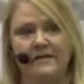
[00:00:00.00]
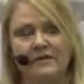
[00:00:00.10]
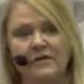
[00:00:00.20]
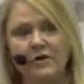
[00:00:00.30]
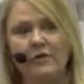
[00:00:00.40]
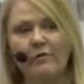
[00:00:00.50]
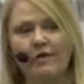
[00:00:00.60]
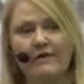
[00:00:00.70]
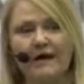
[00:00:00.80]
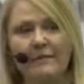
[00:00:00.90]
To know
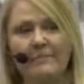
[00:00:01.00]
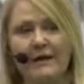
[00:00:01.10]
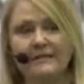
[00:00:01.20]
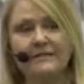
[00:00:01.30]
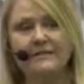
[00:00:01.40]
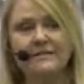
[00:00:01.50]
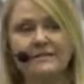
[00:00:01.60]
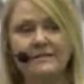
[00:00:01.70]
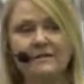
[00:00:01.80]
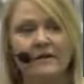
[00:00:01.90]
that that
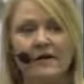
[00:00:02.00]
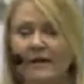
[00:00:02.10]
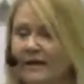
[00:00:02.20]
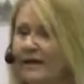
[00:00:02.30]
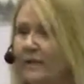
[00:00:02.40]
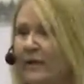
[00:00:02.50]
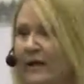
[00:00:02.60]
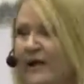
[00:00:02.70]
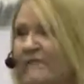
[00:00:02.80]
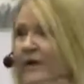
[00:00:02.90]
abundance,
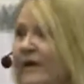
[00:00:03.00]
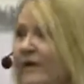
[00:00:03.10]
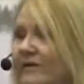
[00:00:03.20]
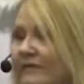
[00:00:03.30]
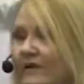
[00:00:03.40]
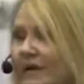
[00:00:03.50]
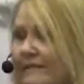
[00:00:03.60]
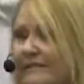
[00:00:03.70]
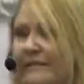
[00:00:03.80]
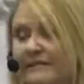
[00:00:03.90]
whatever area of your
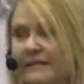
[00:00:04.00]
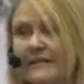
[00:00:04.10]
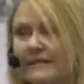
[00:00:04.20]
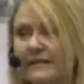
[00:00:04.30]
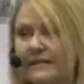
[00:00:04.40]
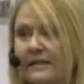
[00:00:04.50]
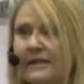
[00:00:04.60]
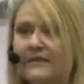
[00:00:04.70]
life it is in,